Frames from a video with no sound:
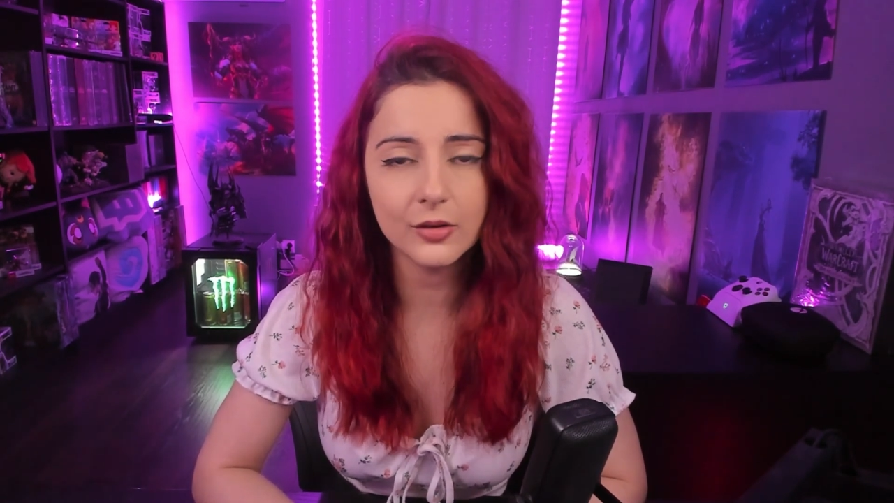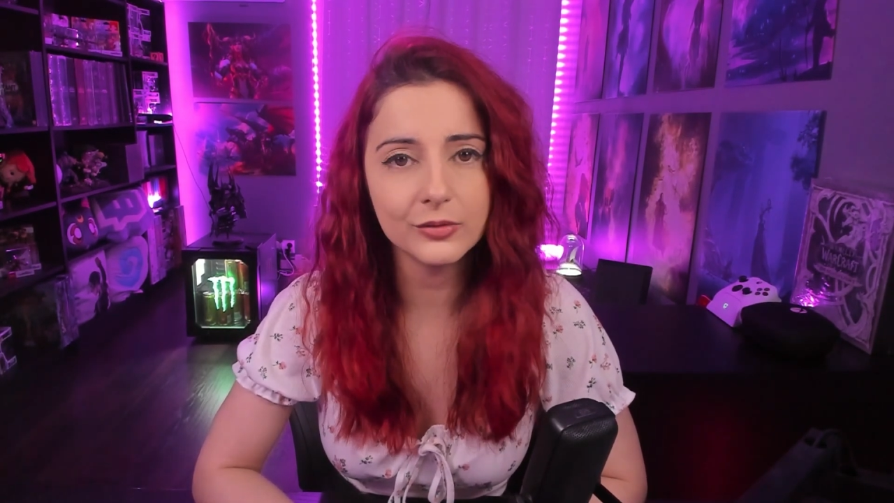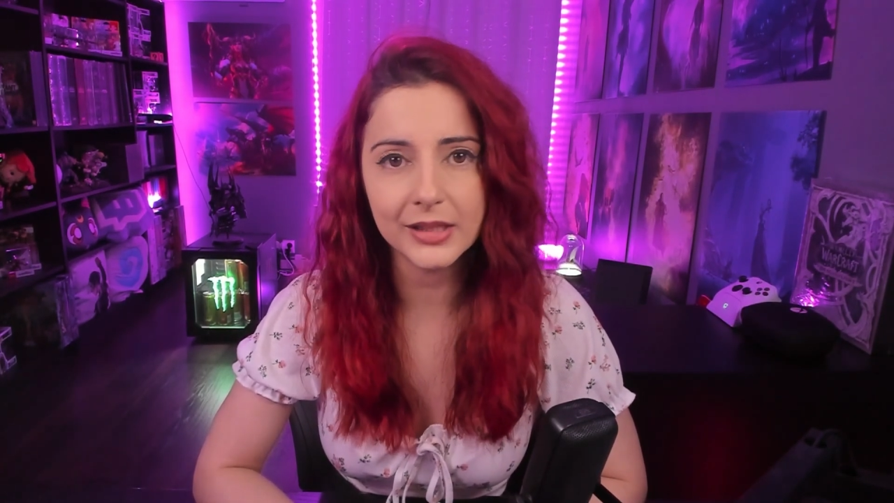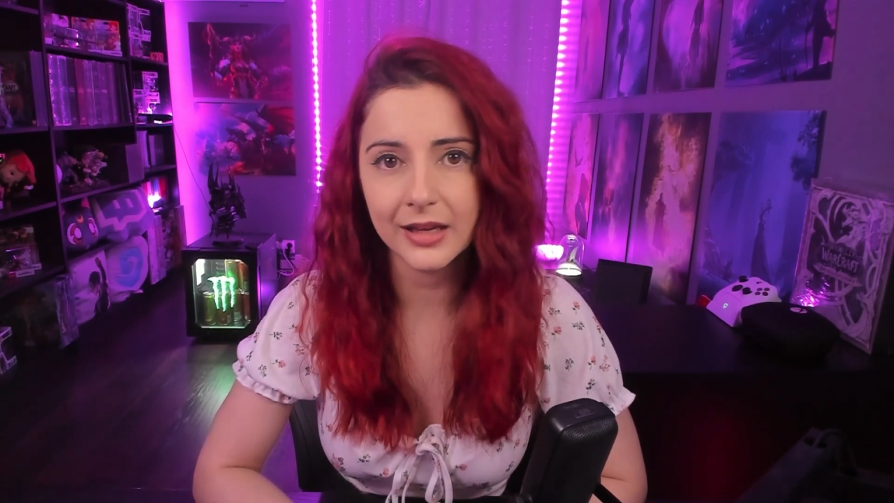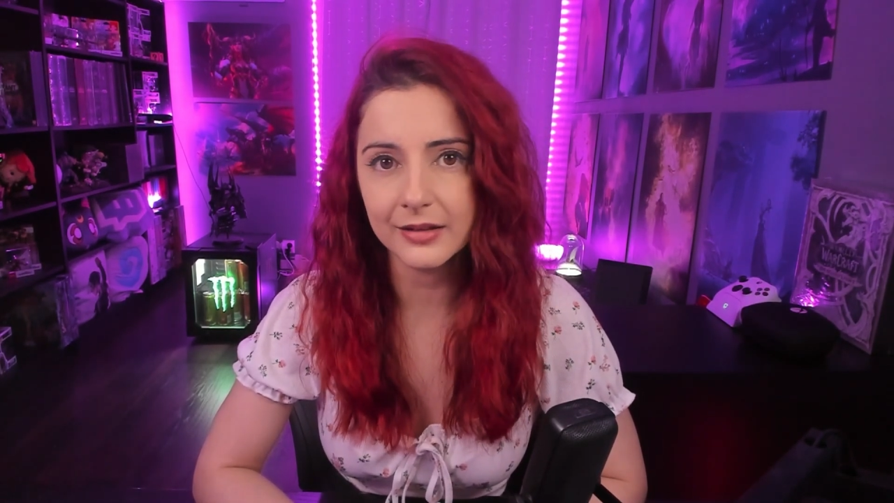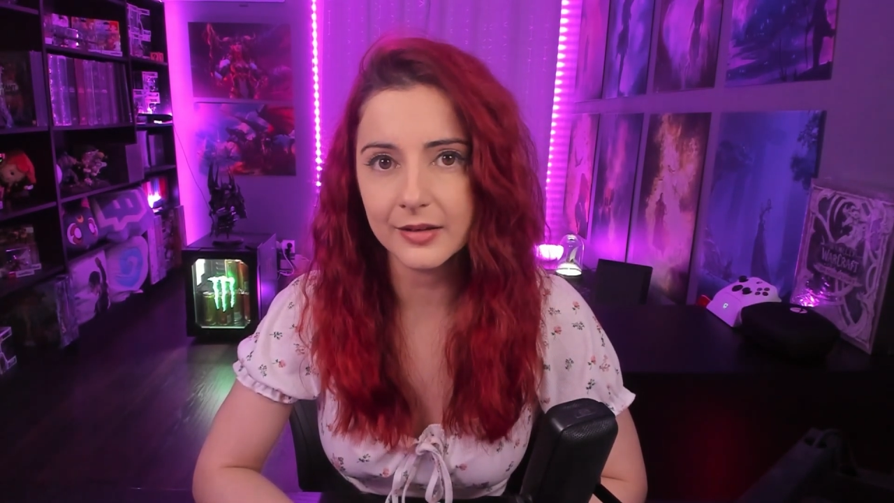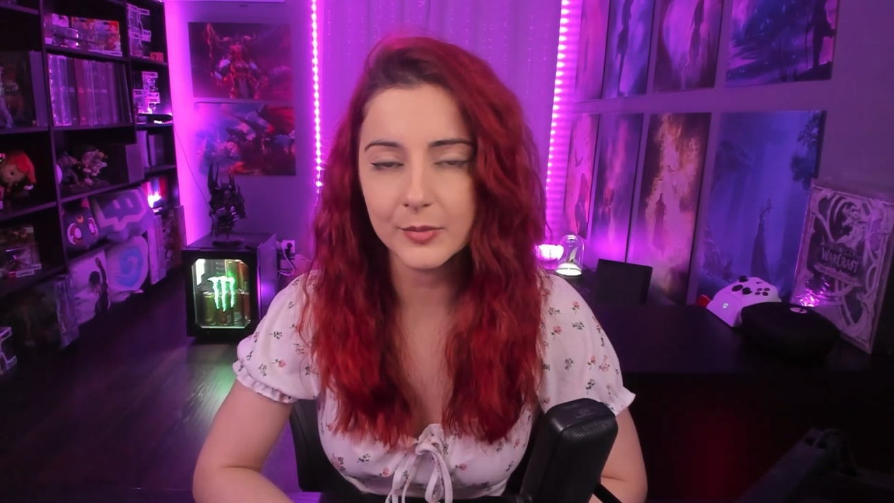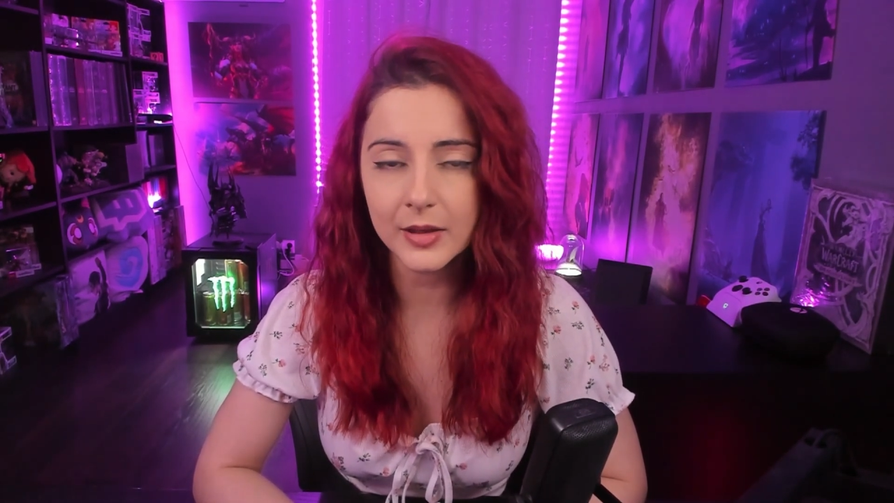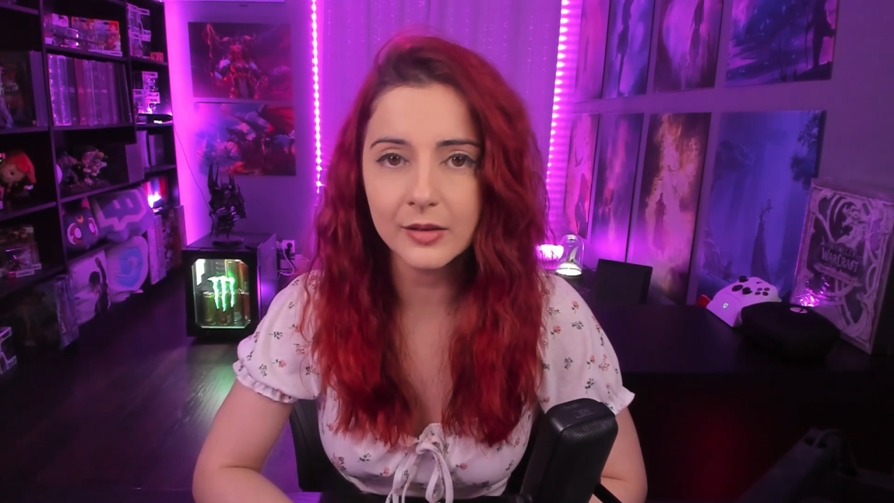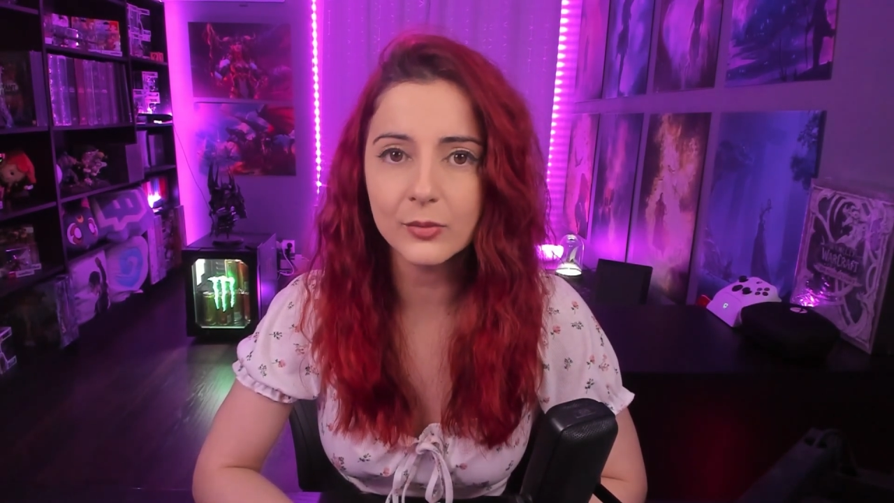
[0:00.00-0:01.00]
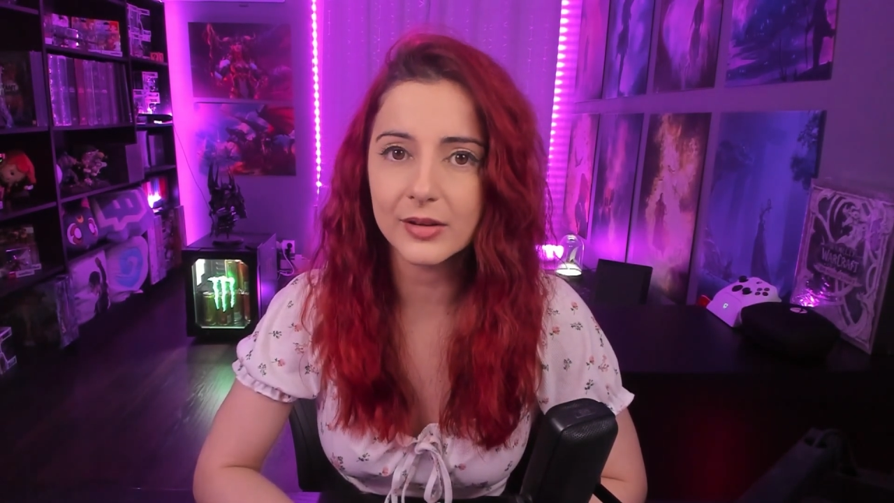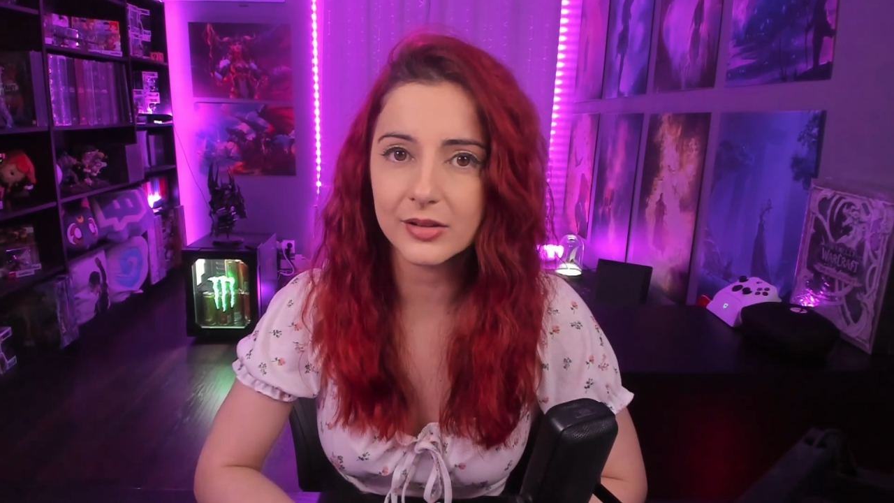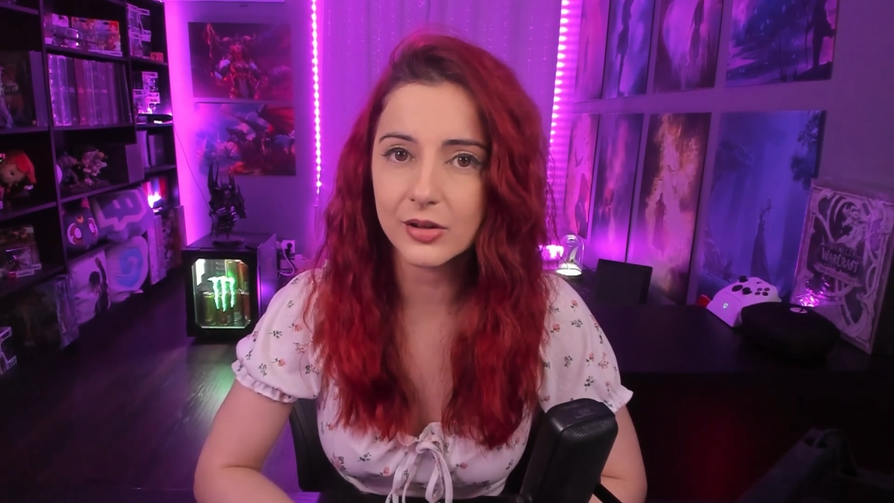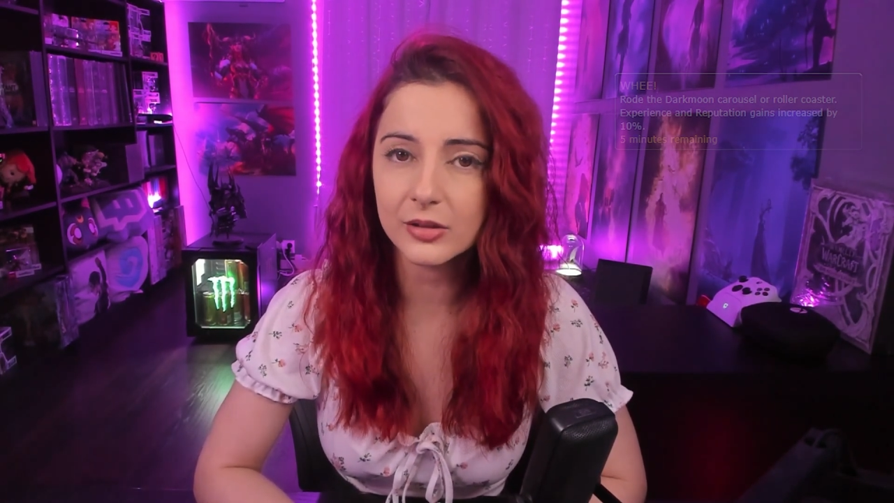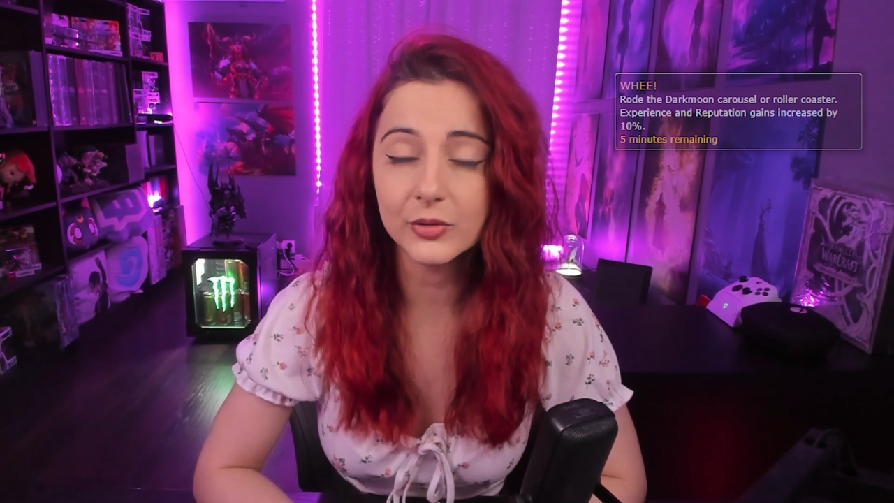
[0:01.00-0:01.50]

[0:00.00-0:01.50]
only handed them in when the Dark